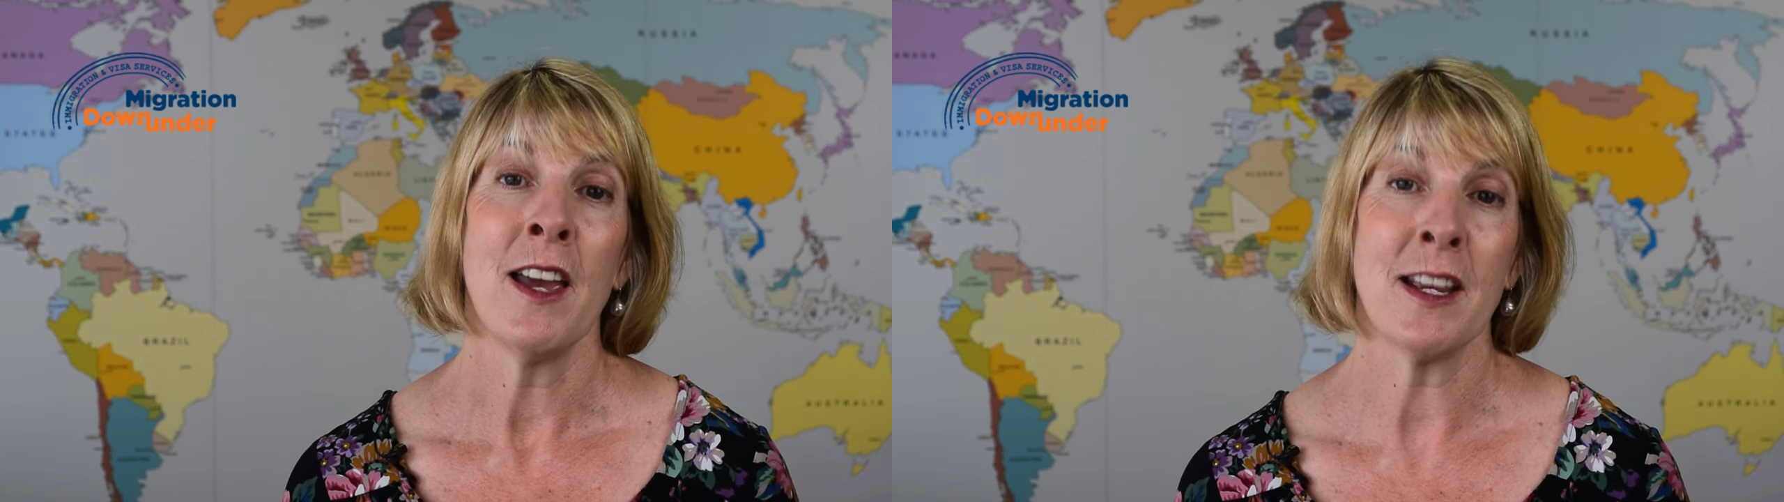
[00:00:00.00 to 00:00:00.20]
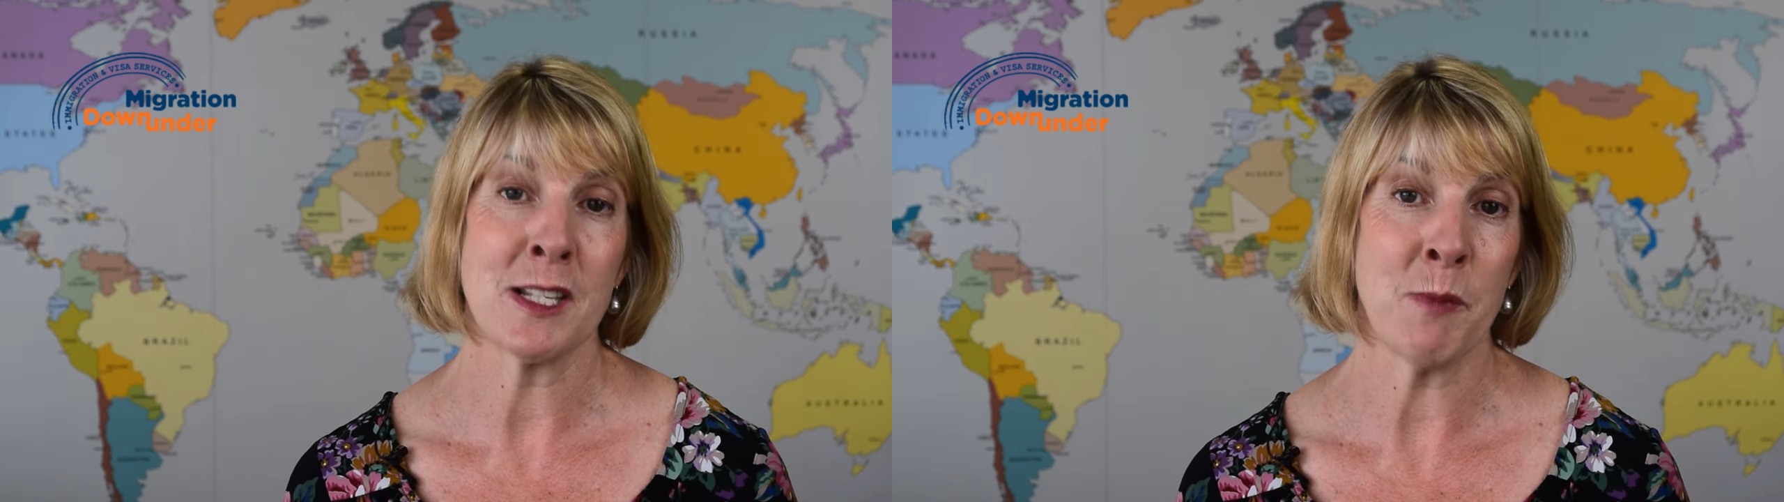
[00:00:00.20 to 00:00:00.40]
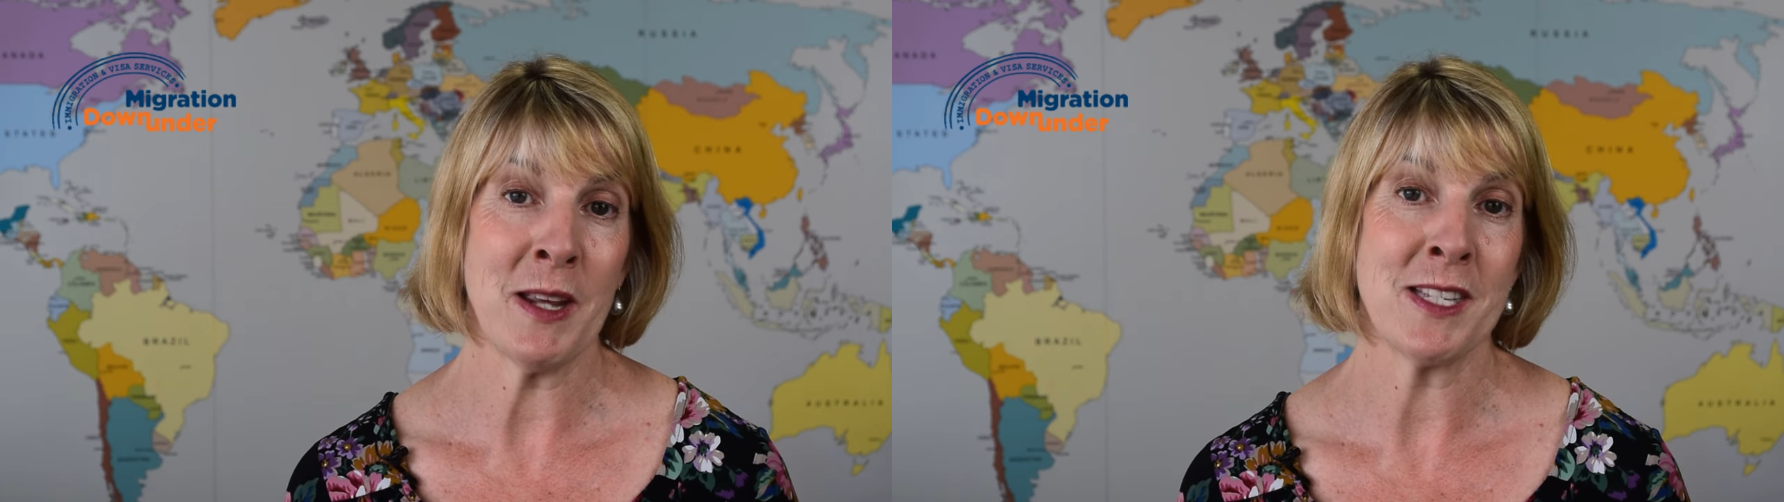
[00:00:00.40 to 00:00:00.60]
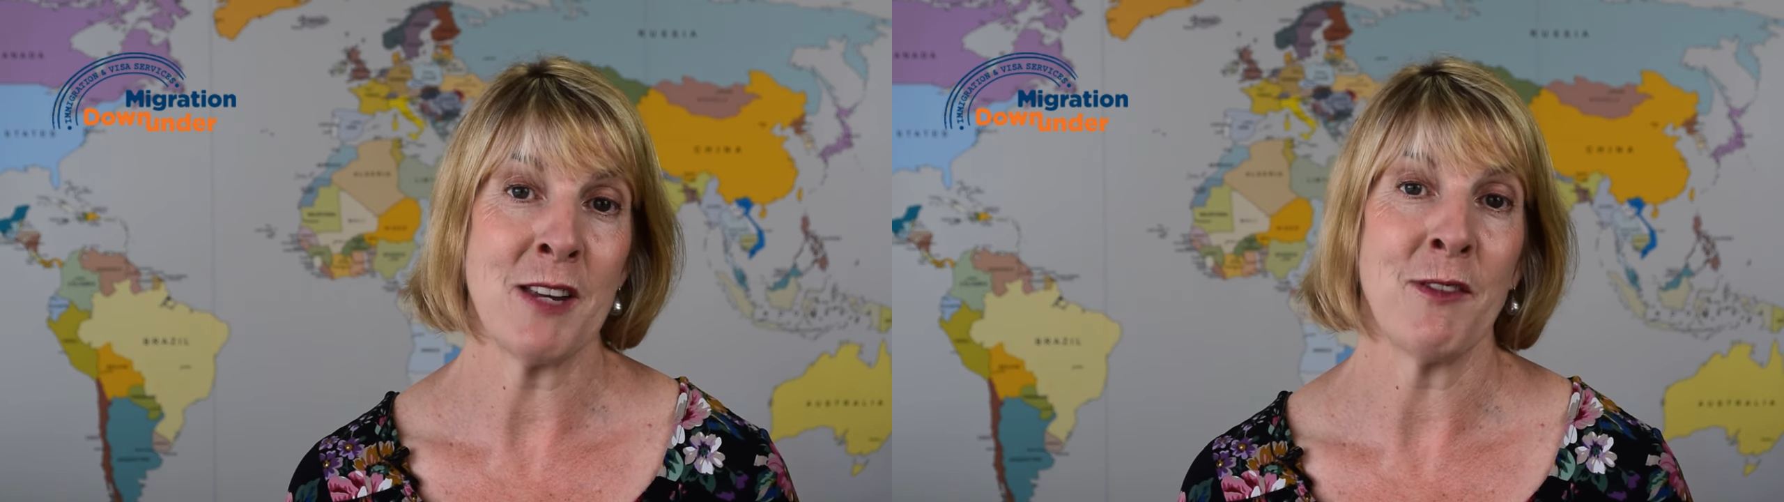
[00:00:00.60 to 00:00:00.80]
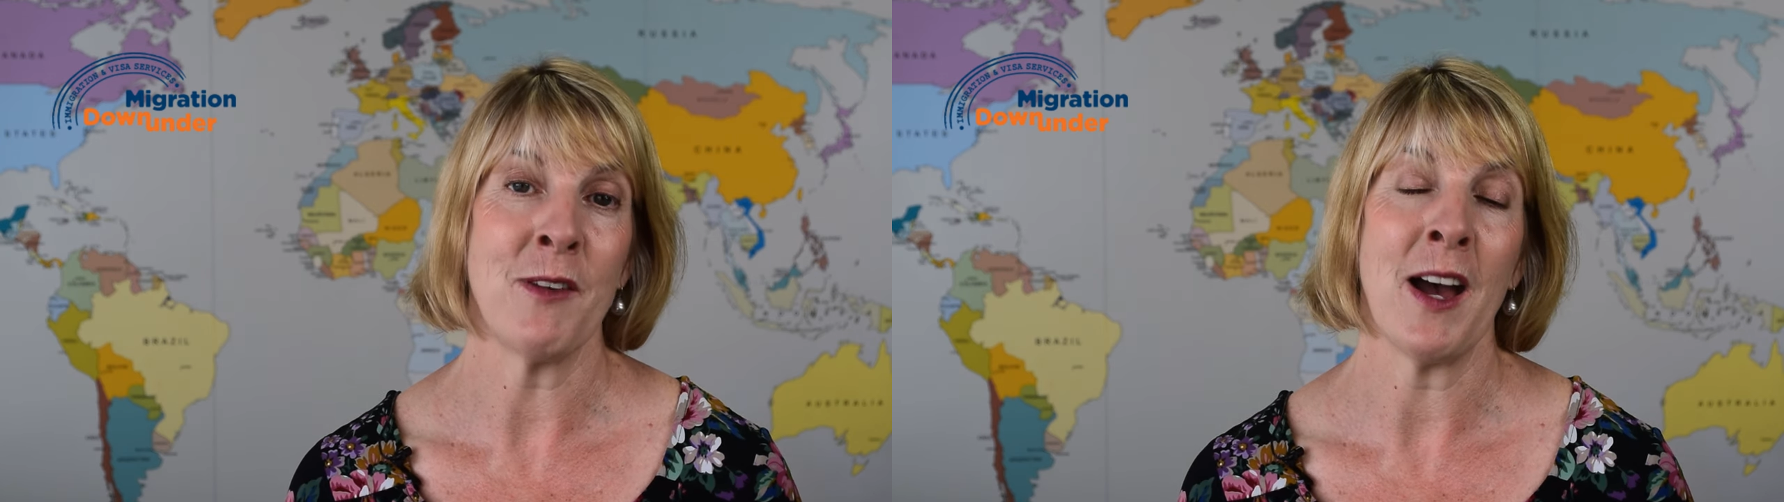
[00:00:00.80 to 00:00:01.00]

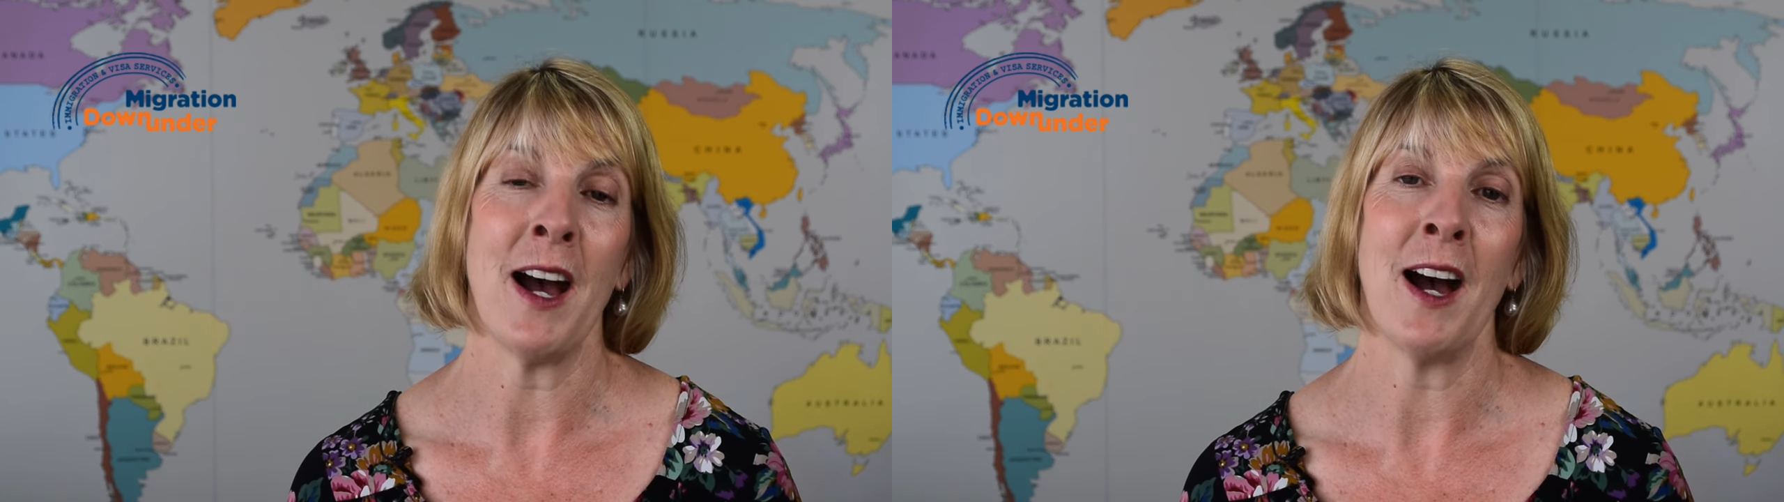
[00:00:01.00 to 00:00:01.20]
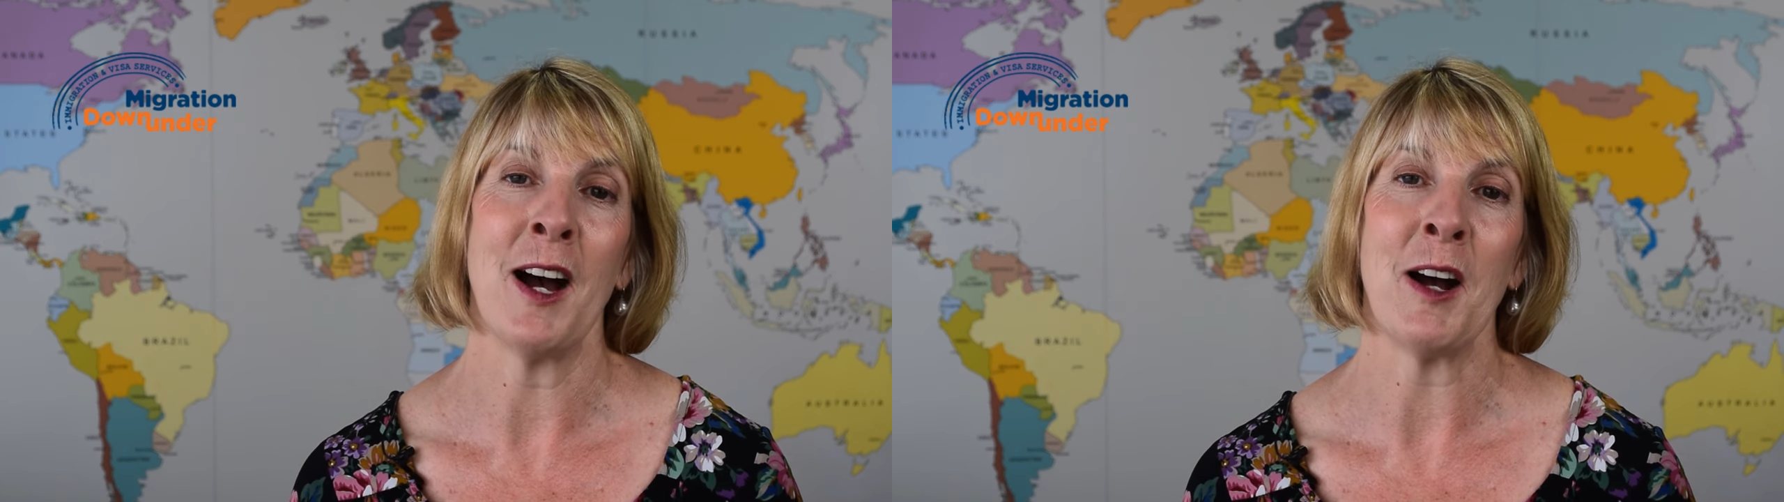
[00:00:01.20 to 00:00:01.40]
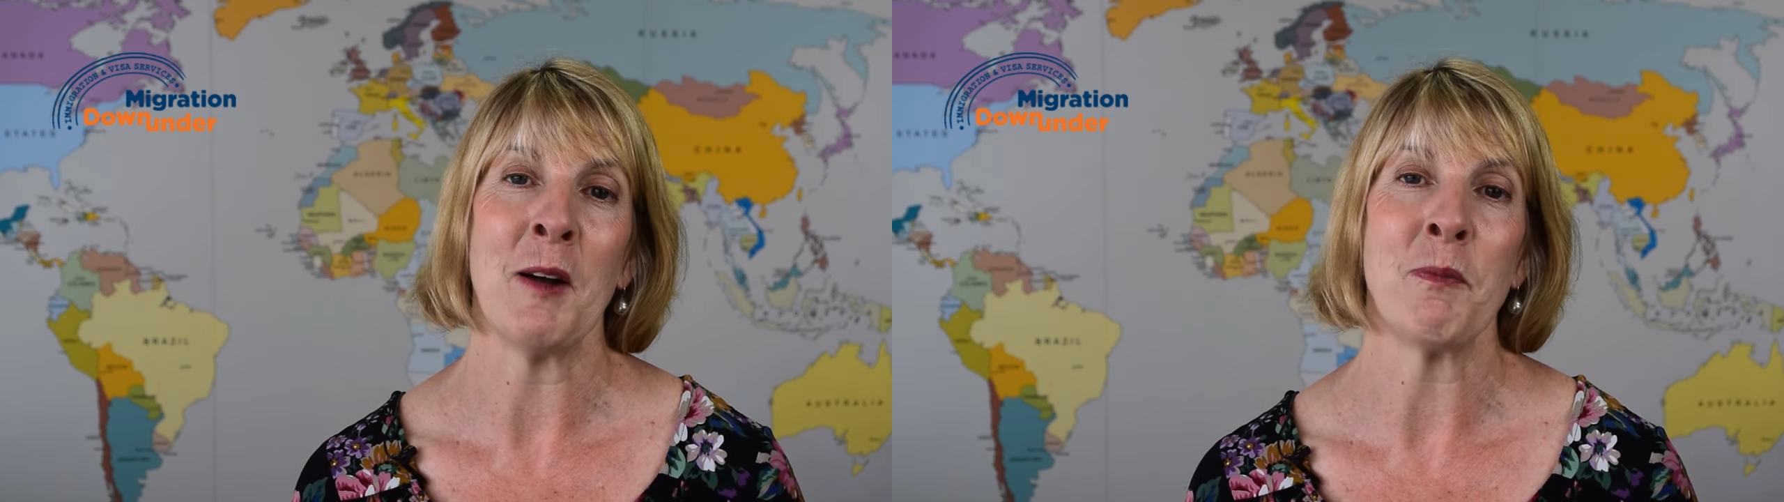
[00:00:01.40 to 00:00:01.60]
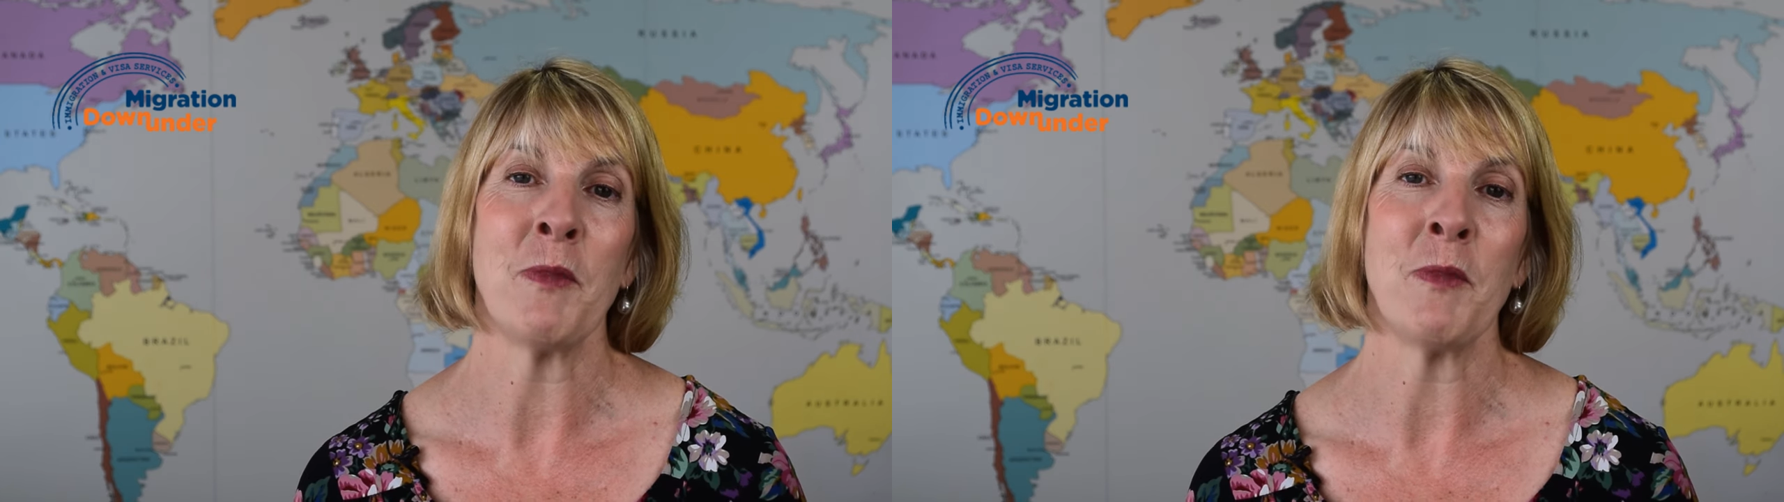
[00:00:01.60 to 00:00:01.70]
expensive um,